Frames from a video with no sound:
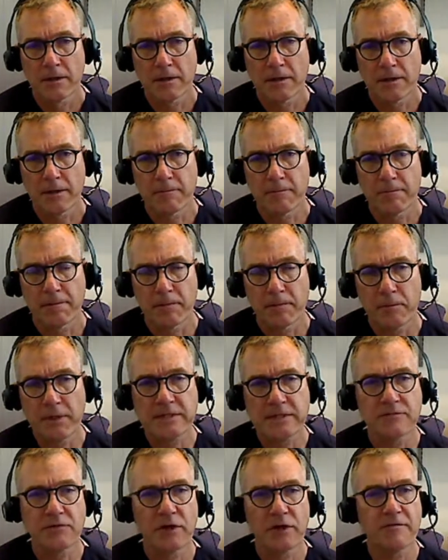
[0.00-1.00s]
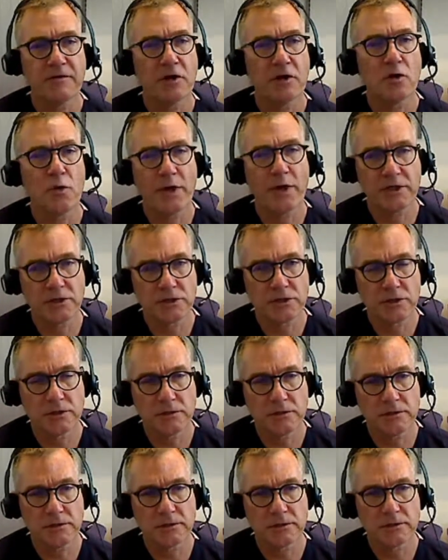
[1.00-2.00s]
Um, please, if you have any
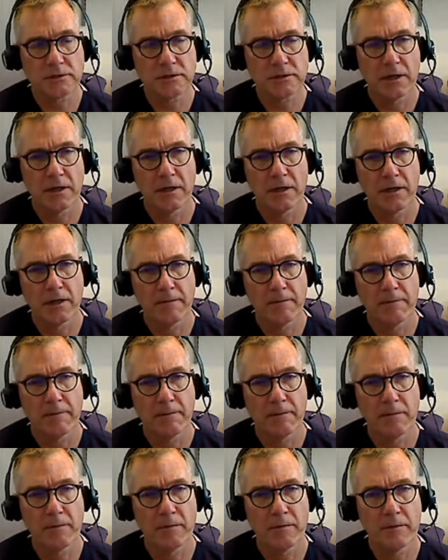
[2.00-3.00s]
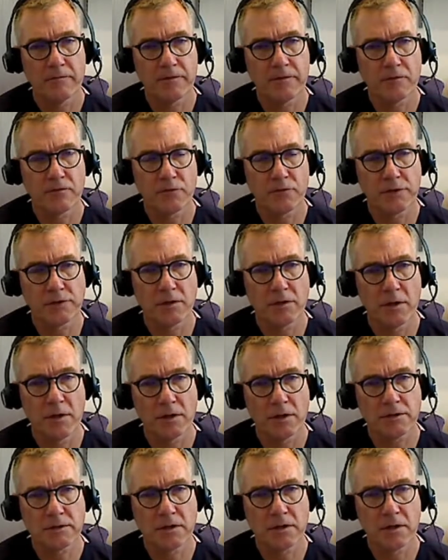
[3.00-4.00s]
questions, um, feel free to
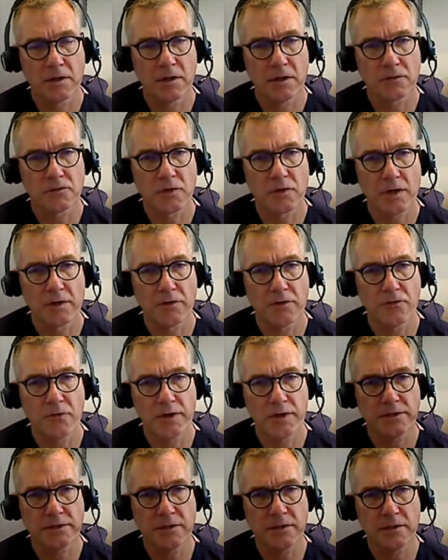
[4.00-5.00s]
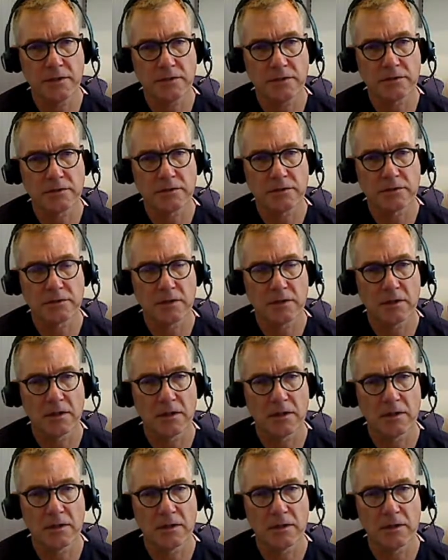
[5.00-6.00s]
ask, and I'll try and address these, uh,
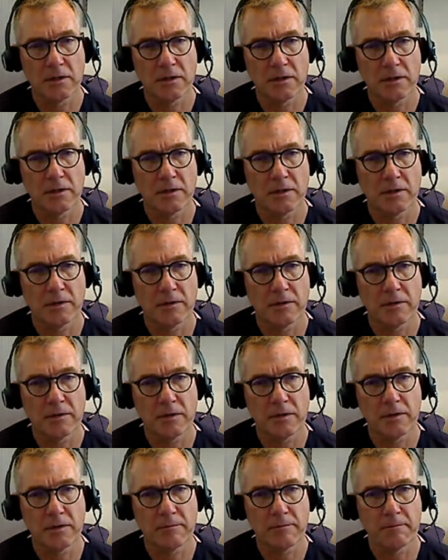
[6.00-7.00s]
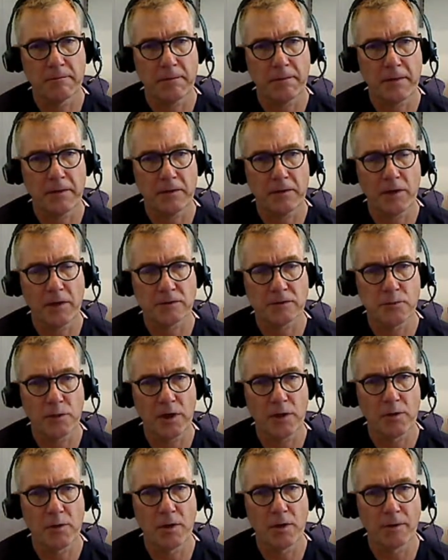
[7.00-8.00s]
uh, you know, as we
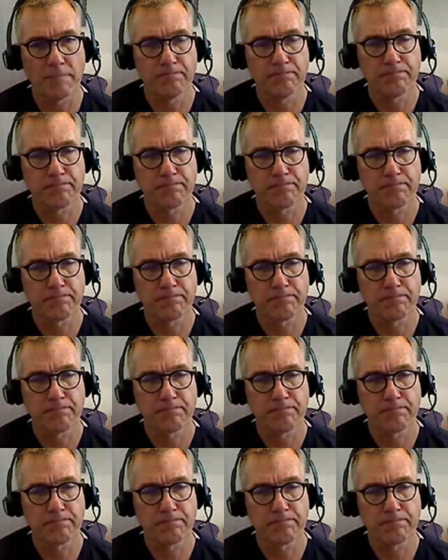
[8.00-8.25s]
go along.